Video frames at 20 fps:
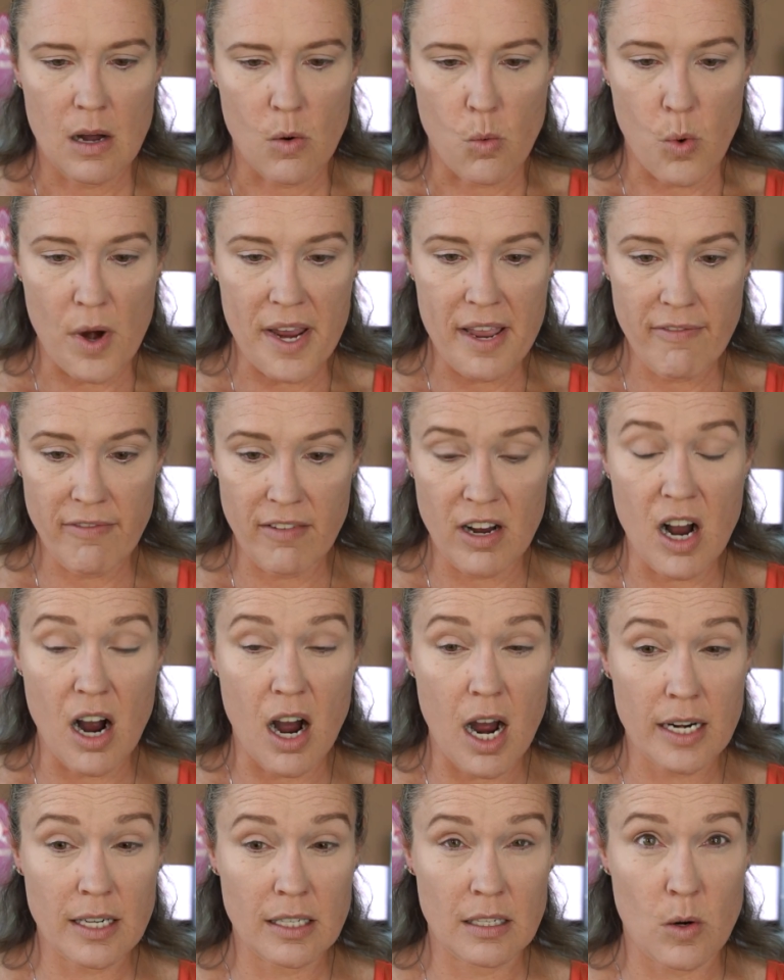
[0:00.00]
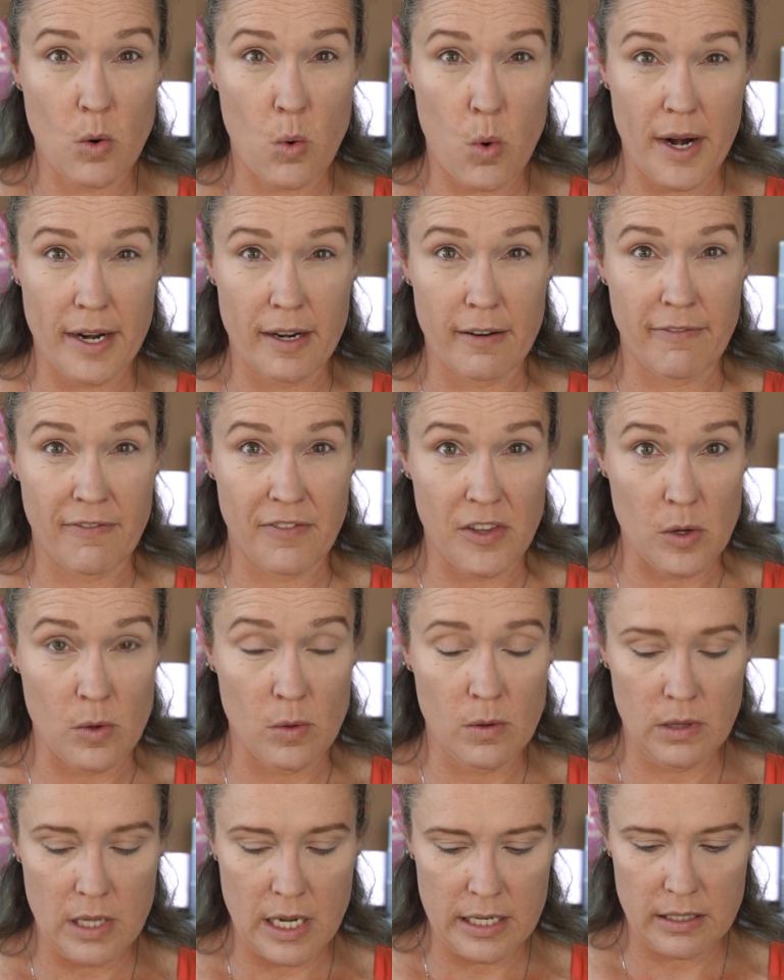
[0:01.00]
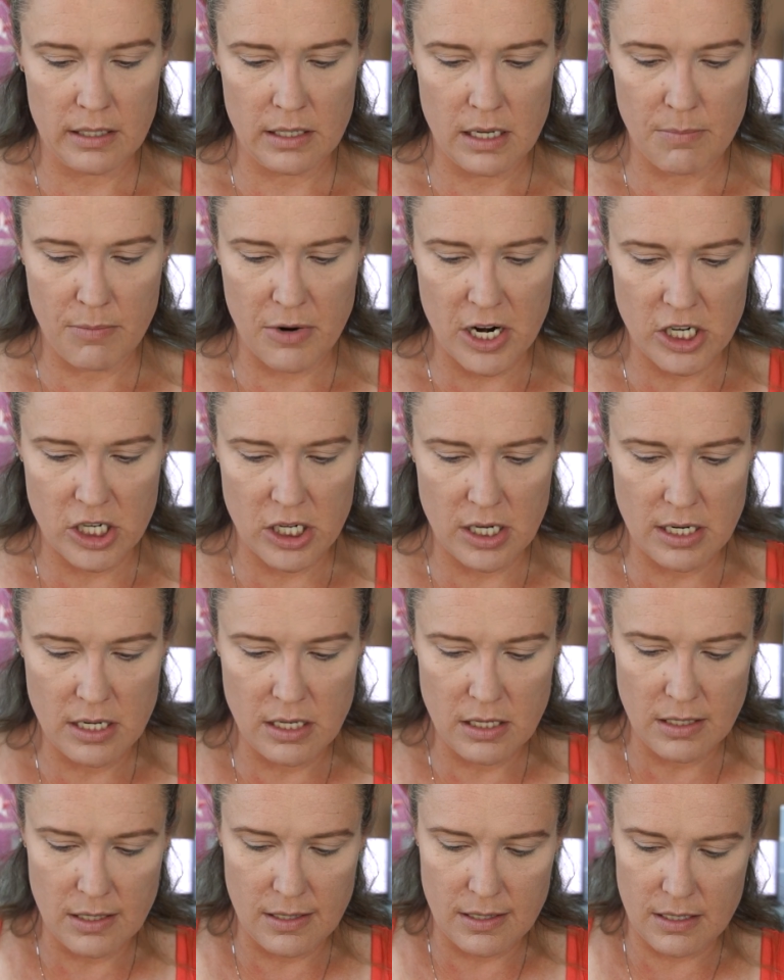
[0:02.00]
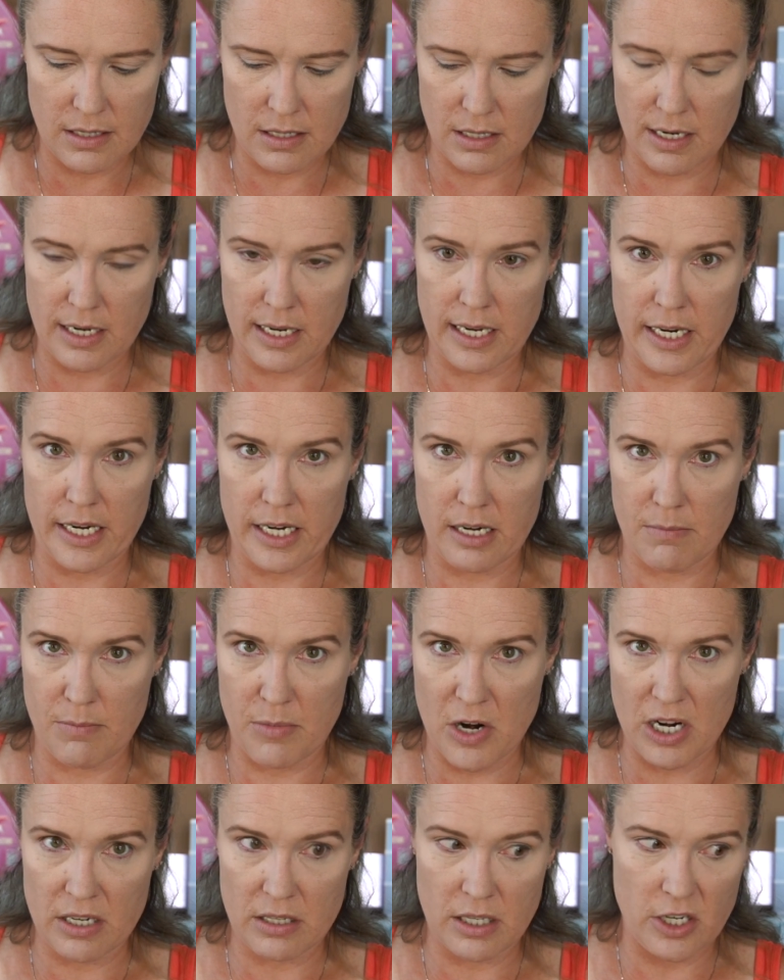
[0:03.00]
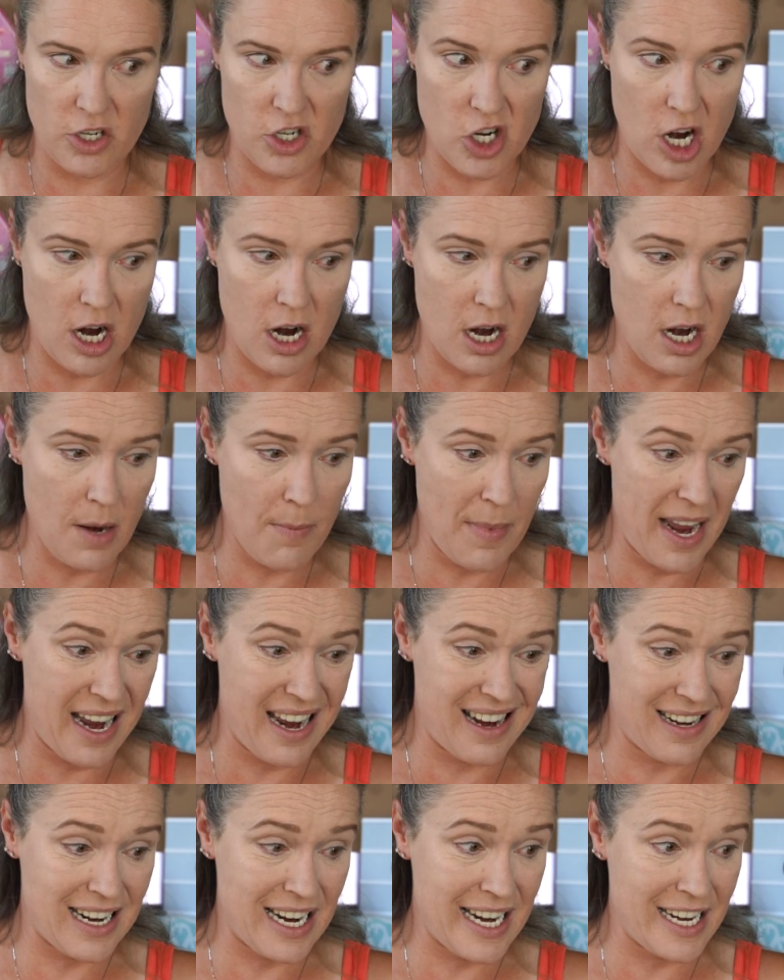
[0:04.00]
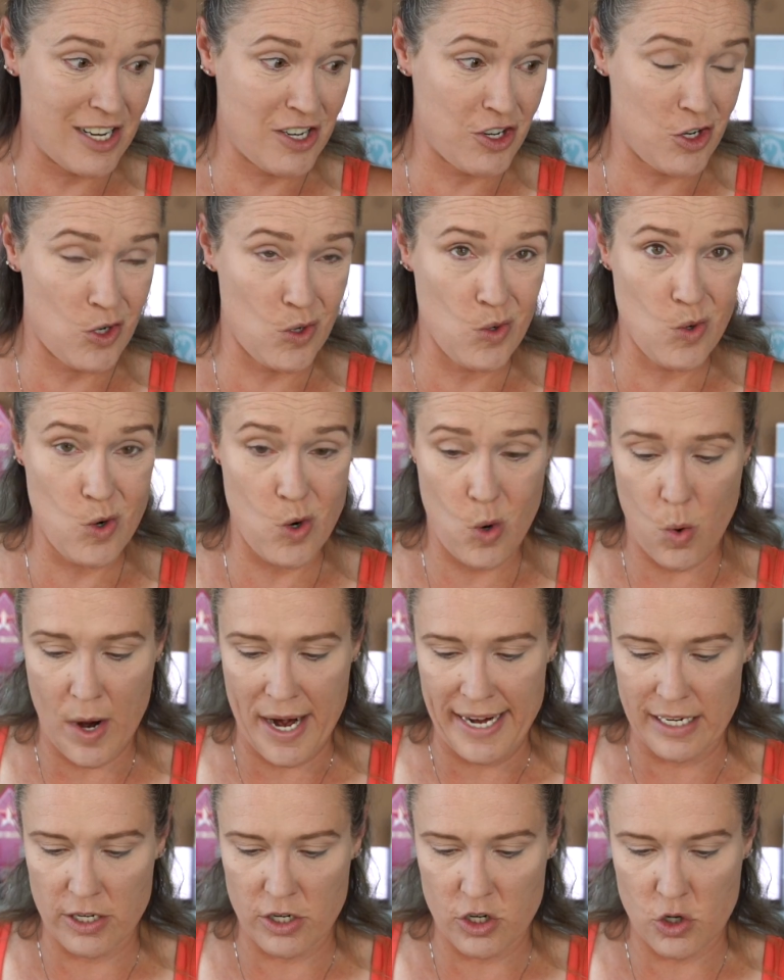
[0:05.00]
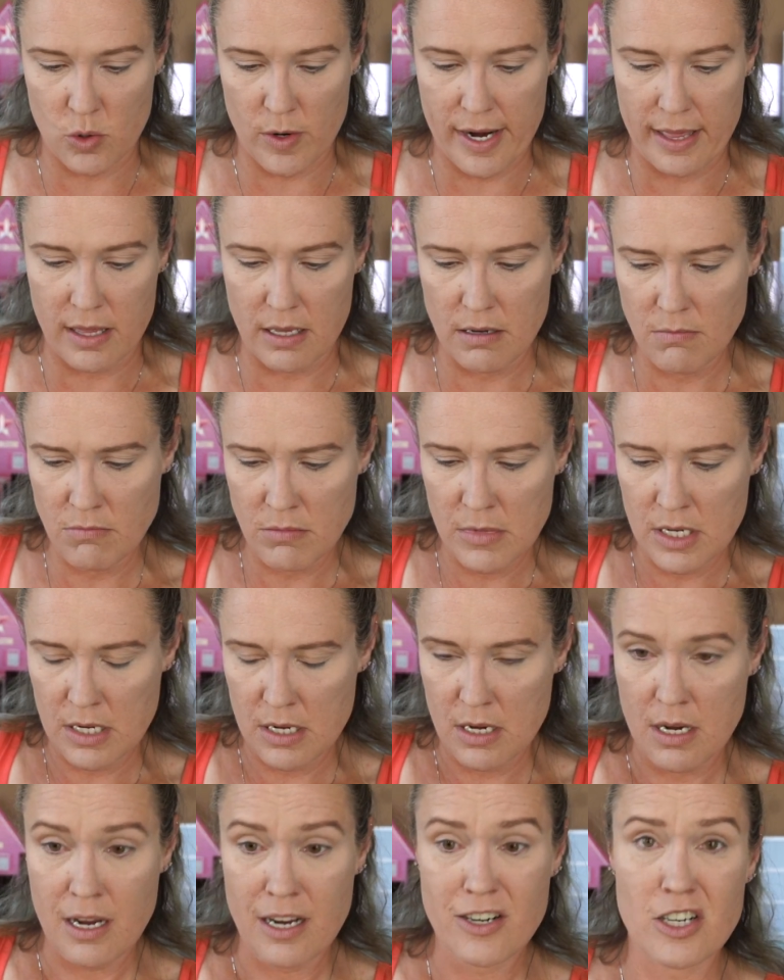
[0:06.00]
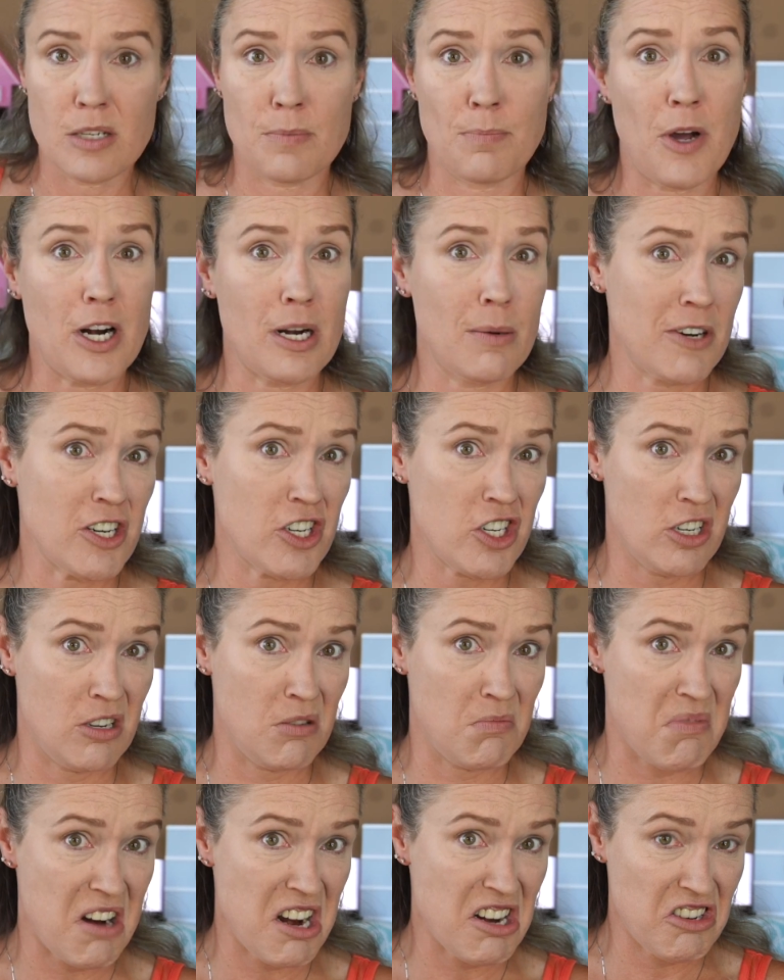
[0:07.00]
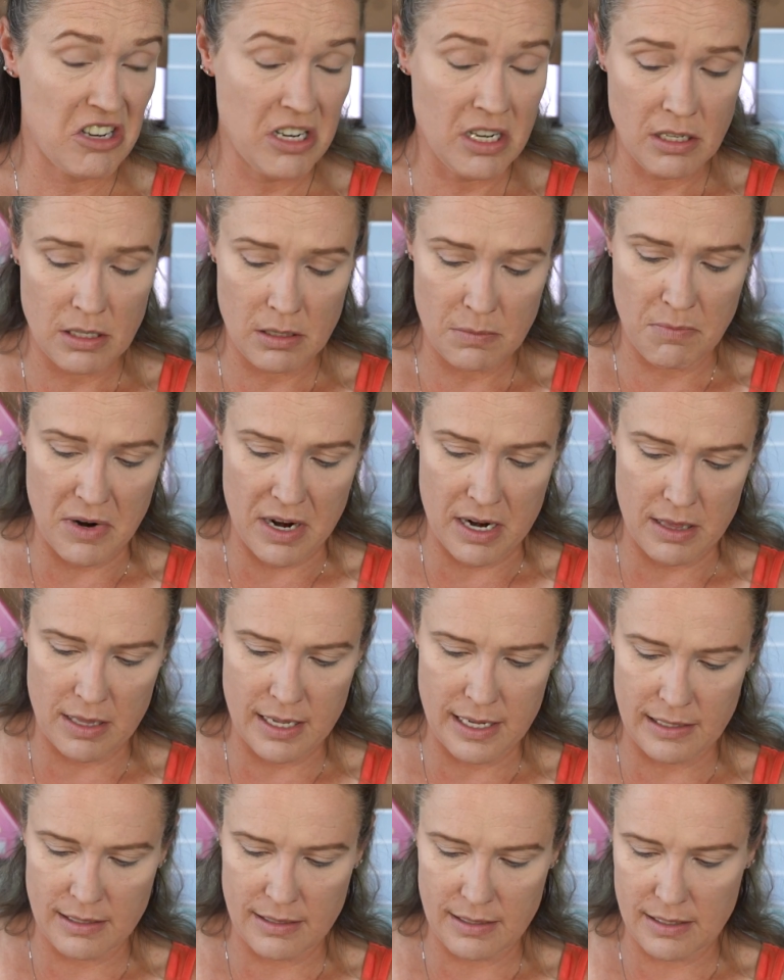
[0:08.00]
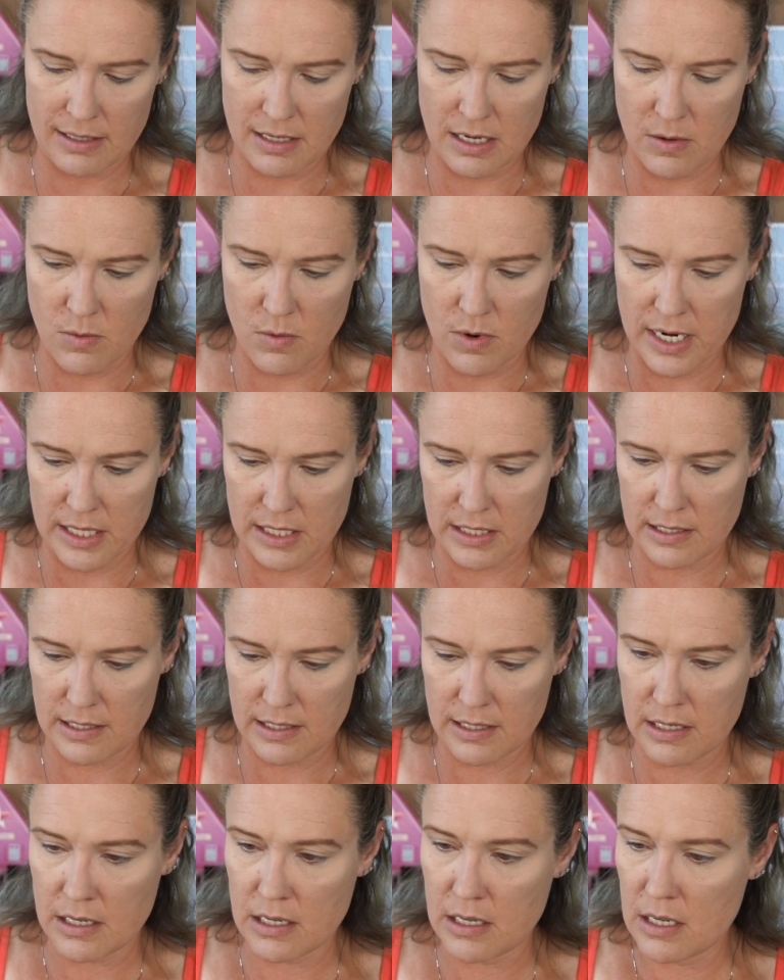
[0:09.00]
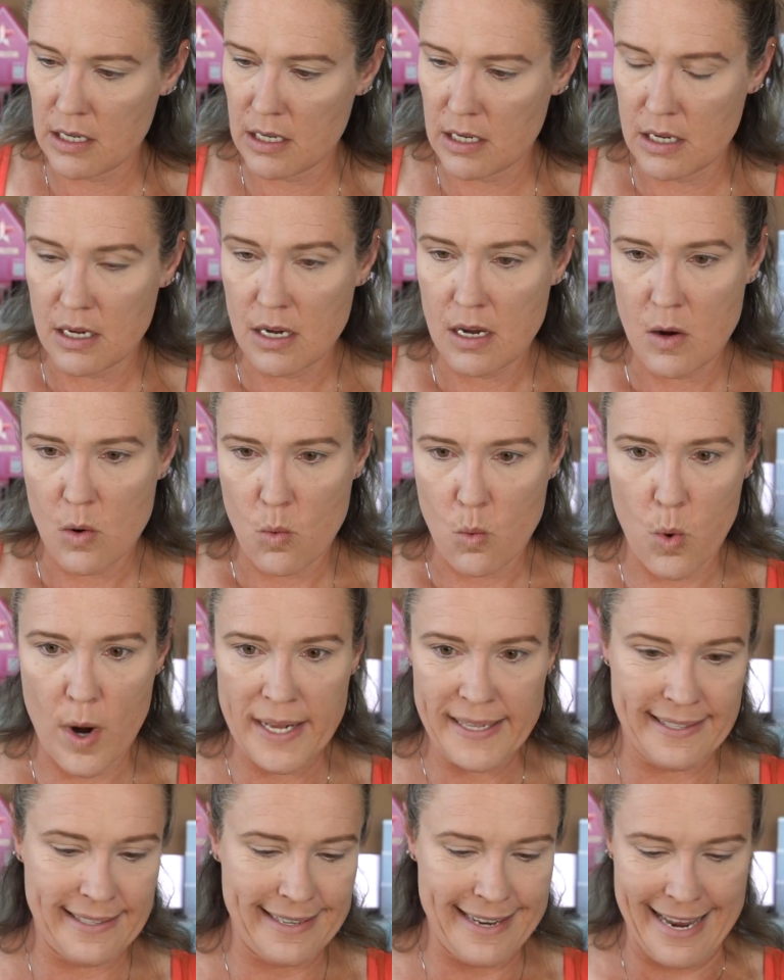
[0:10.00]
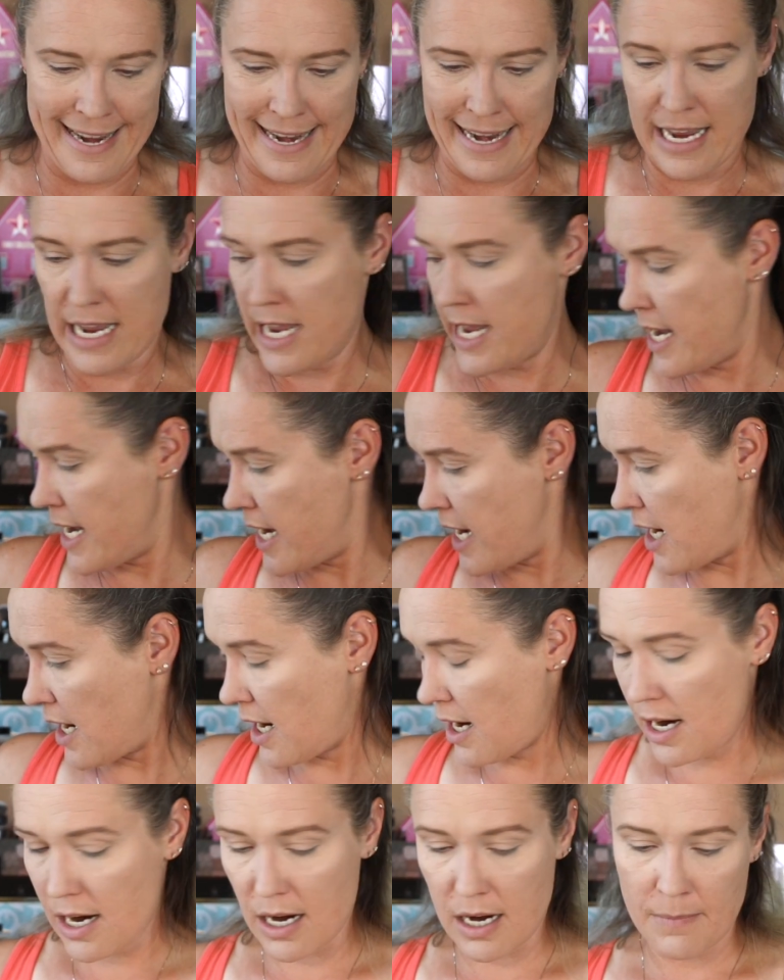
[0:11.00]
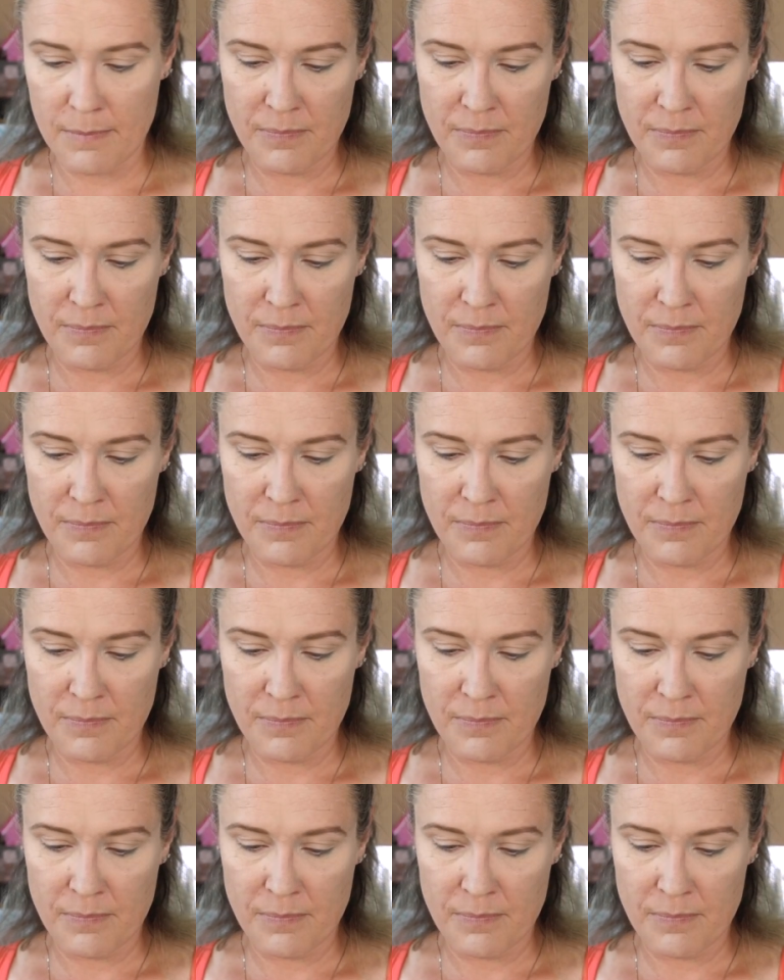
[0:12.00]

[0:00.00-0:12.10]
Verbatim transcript: We've gotten quite a few Luxie brushes in BoxyCharm, and I do quite enjoy them. Just bought a bunch of new brushes, but let's see what's what's in here.